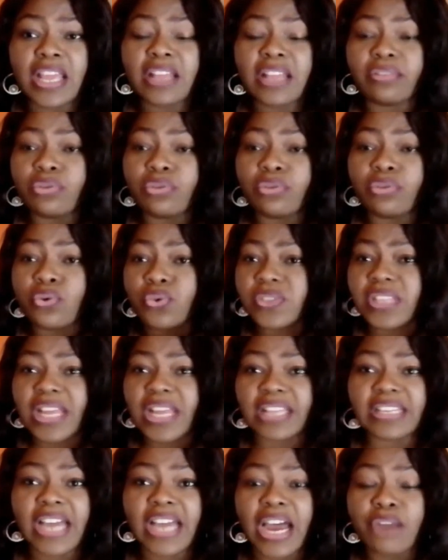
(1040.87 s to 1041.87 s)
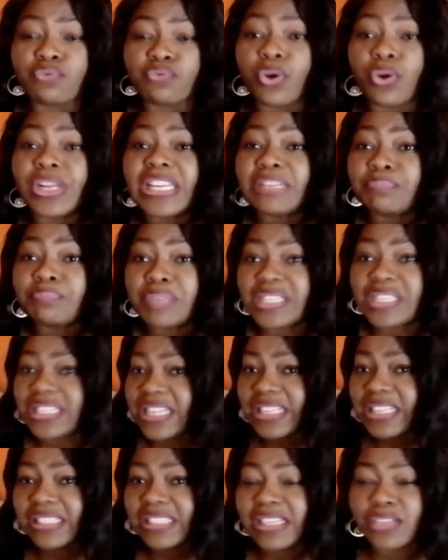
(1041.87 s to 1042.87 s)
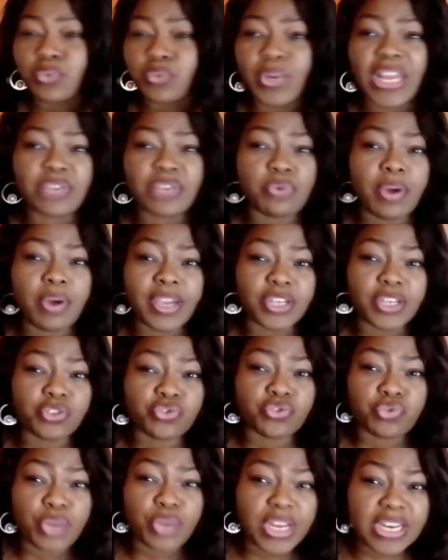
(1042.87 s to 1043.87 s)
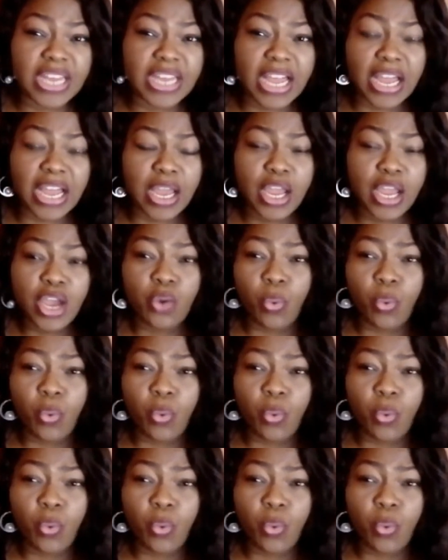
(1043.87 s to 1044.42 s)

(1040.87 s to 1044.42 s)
those that are running businesses, whether you are a trader,